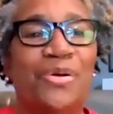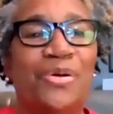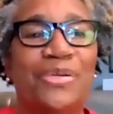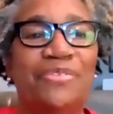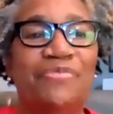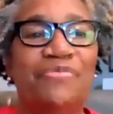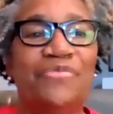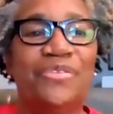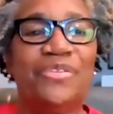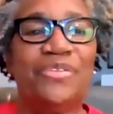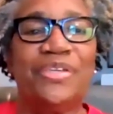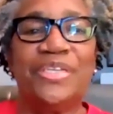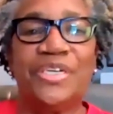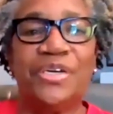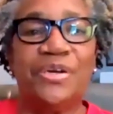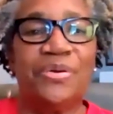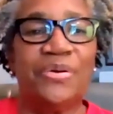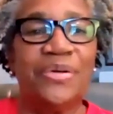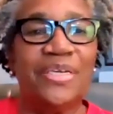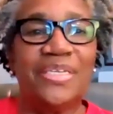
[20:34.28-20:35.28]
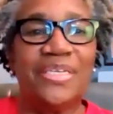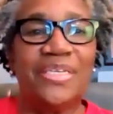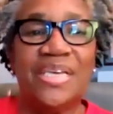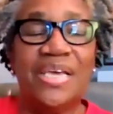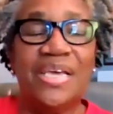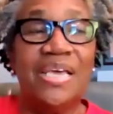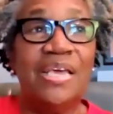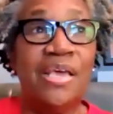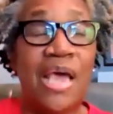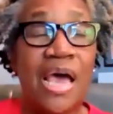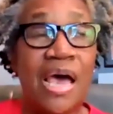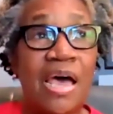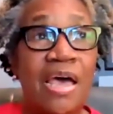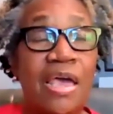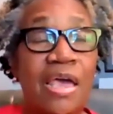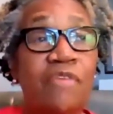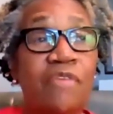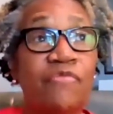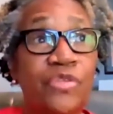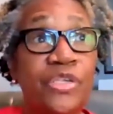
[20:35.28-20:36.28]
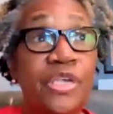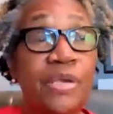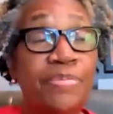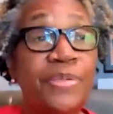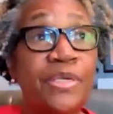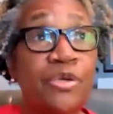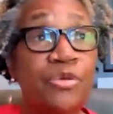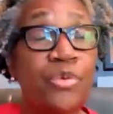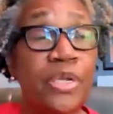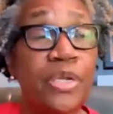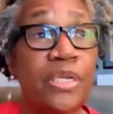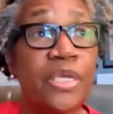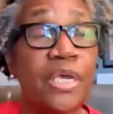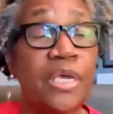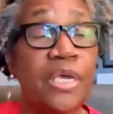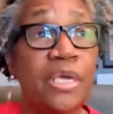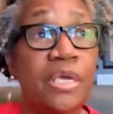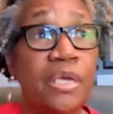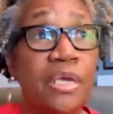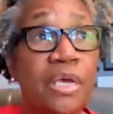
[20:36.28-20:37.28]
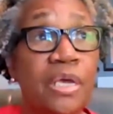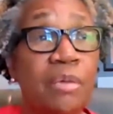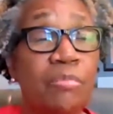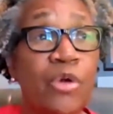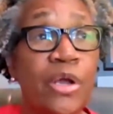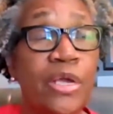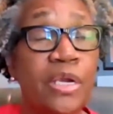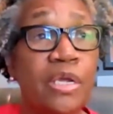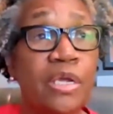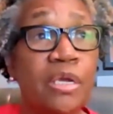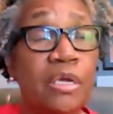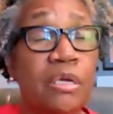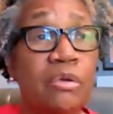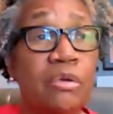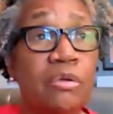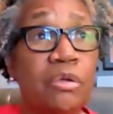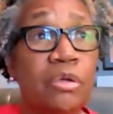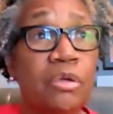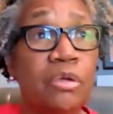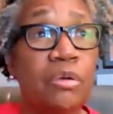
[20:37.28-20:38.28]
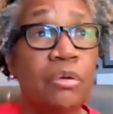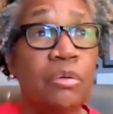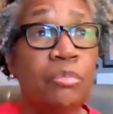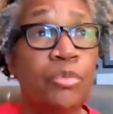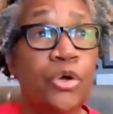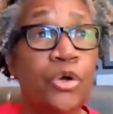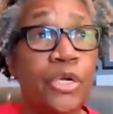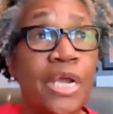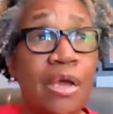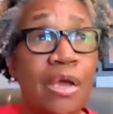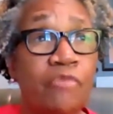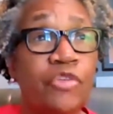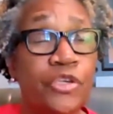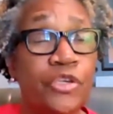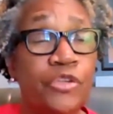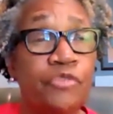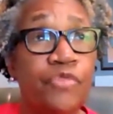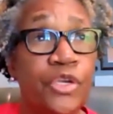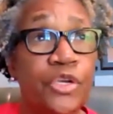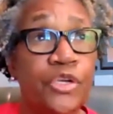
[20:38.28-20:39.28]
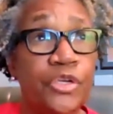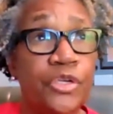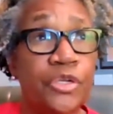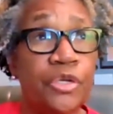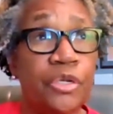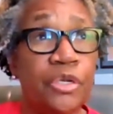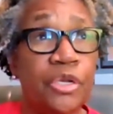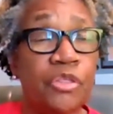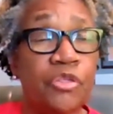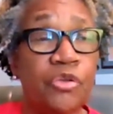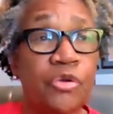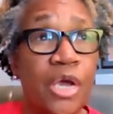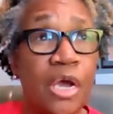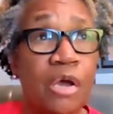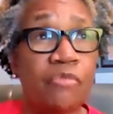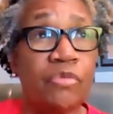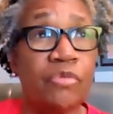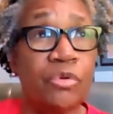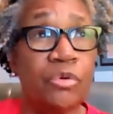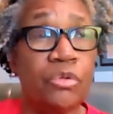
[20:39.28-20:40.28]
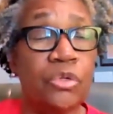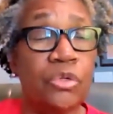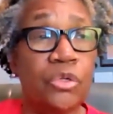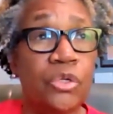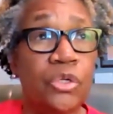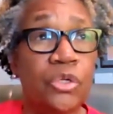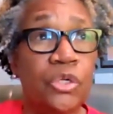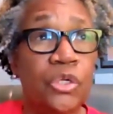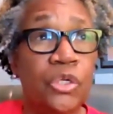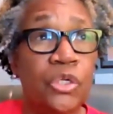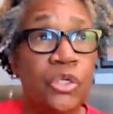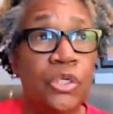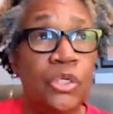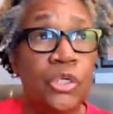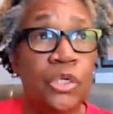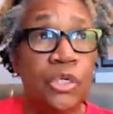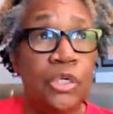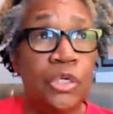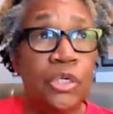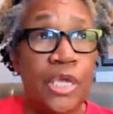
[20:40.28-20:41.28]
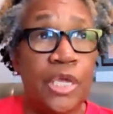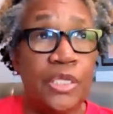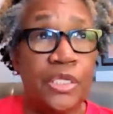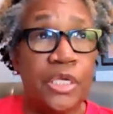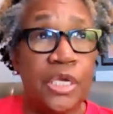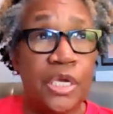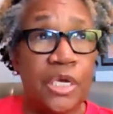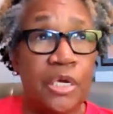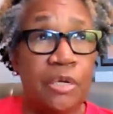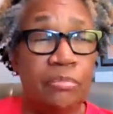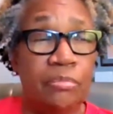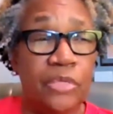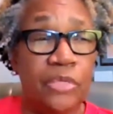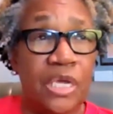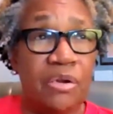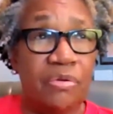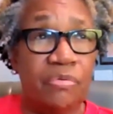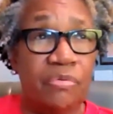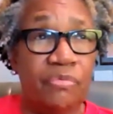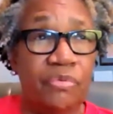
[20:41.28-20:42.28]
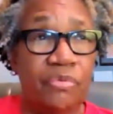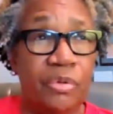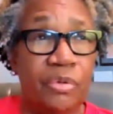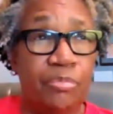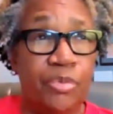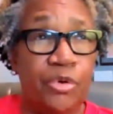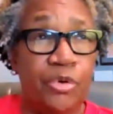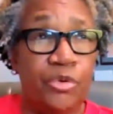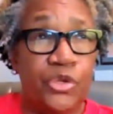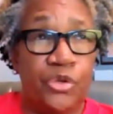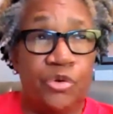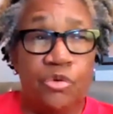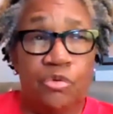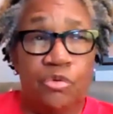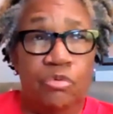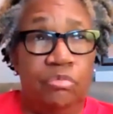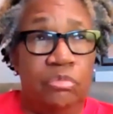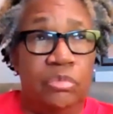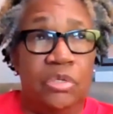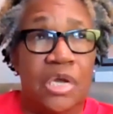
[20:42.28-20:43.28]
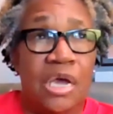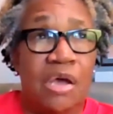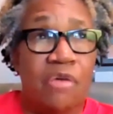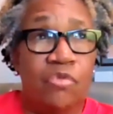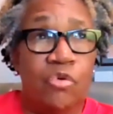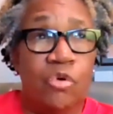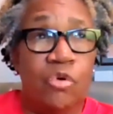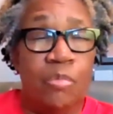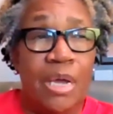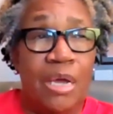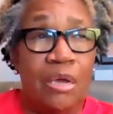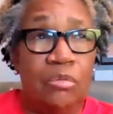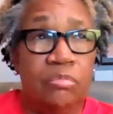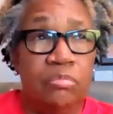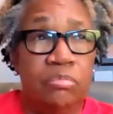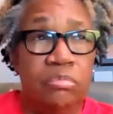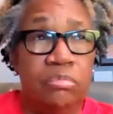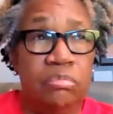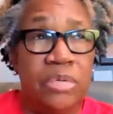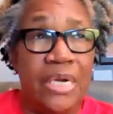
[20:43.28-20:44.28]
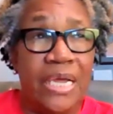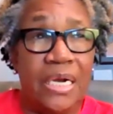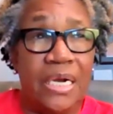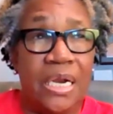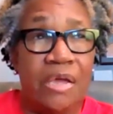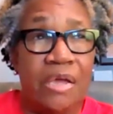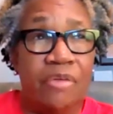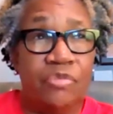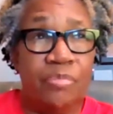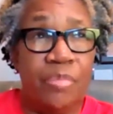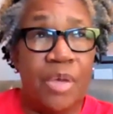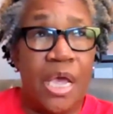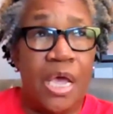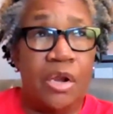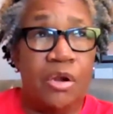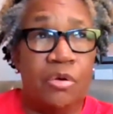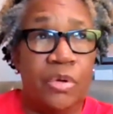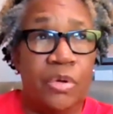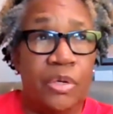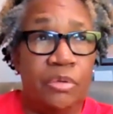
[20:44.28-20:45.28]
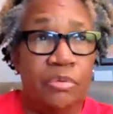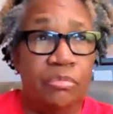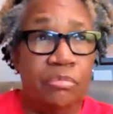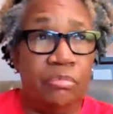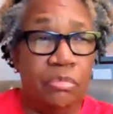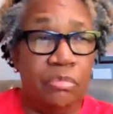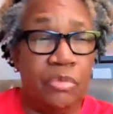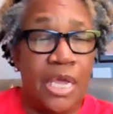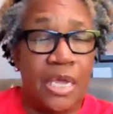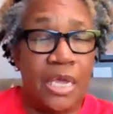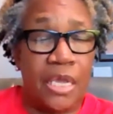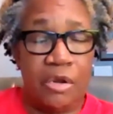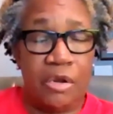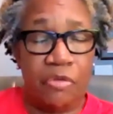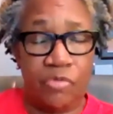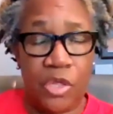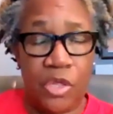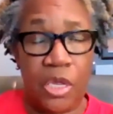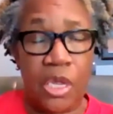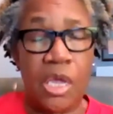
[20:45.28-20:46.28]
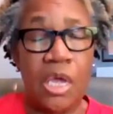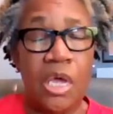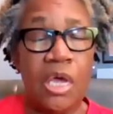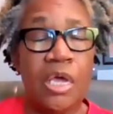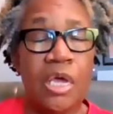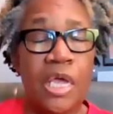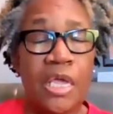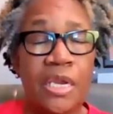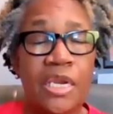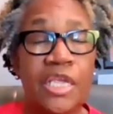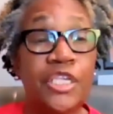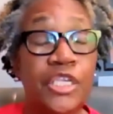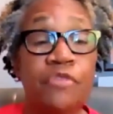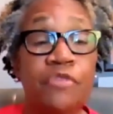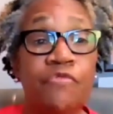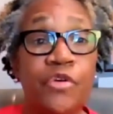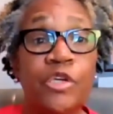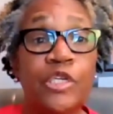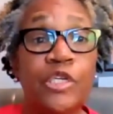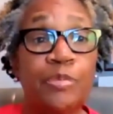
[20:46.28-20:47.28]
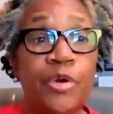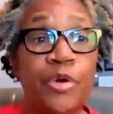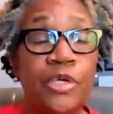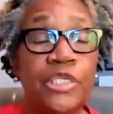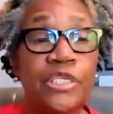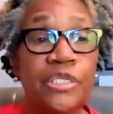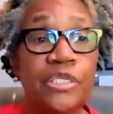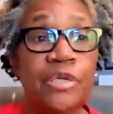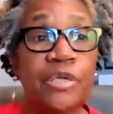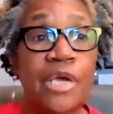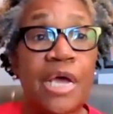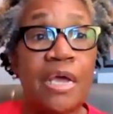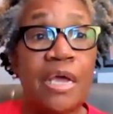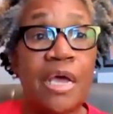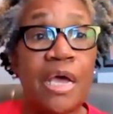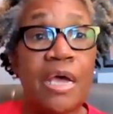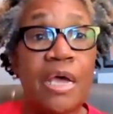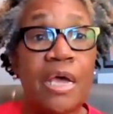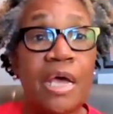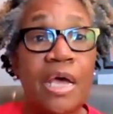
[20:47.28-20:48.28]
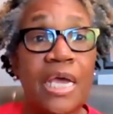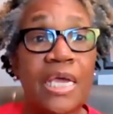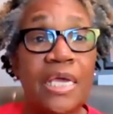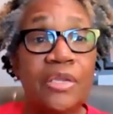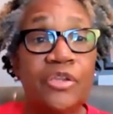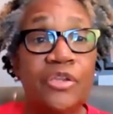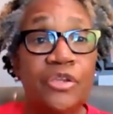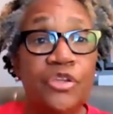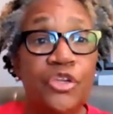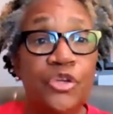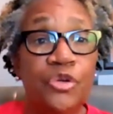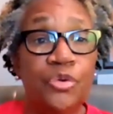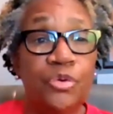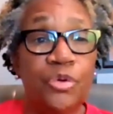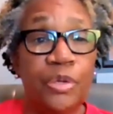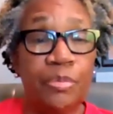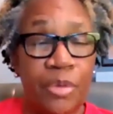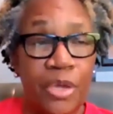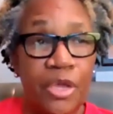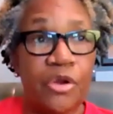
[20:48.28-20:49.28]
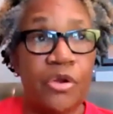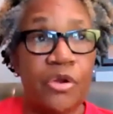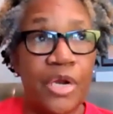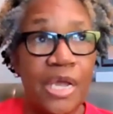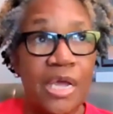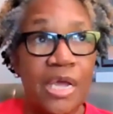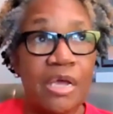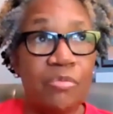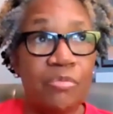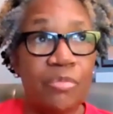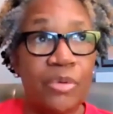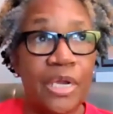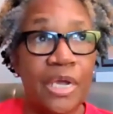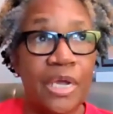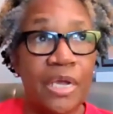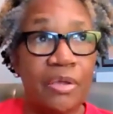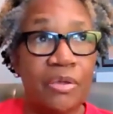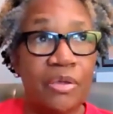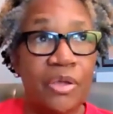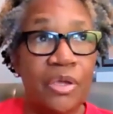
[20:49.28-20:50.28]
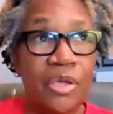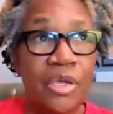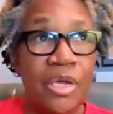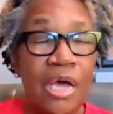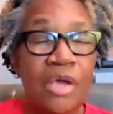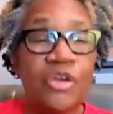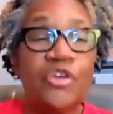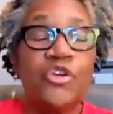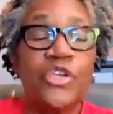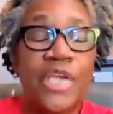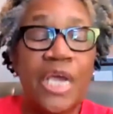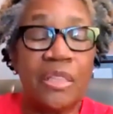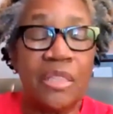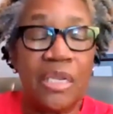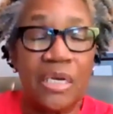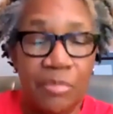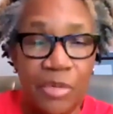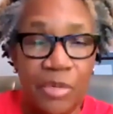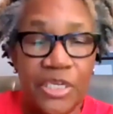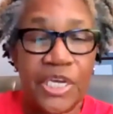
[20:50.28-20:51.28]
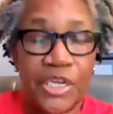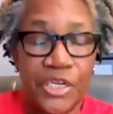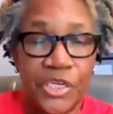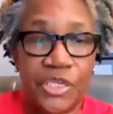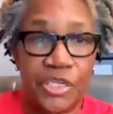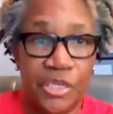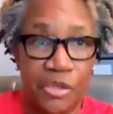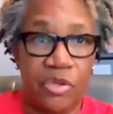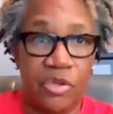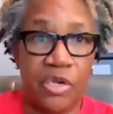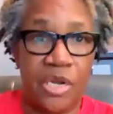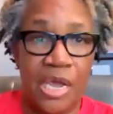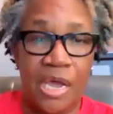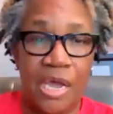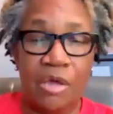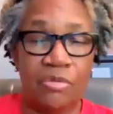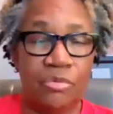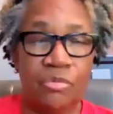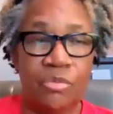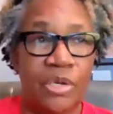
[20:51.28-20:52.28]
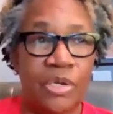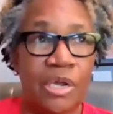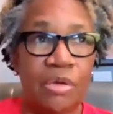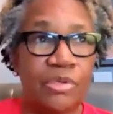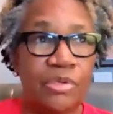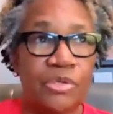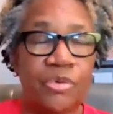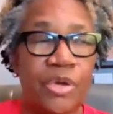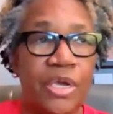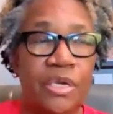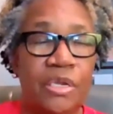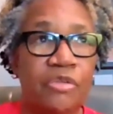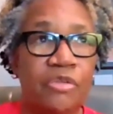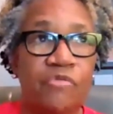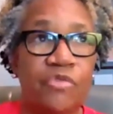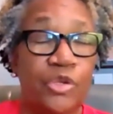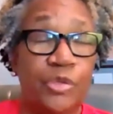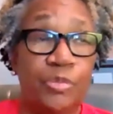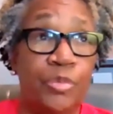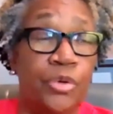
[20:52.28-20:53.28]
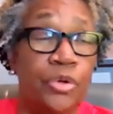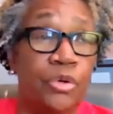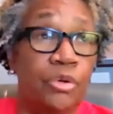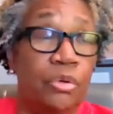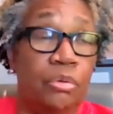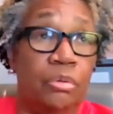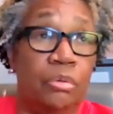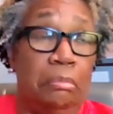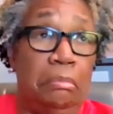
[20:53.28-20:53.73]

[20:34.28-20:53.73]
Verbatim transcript: person for the series. I have subsequently, I'm writing a, a book now, I've just finished another novel that's um, kind of a personal novel about Black Lives Matter and that kind of thing. Uh, and it's in first person. I, I, I, can do it better now, but I understand the limitations of it now. When I was writing the first book,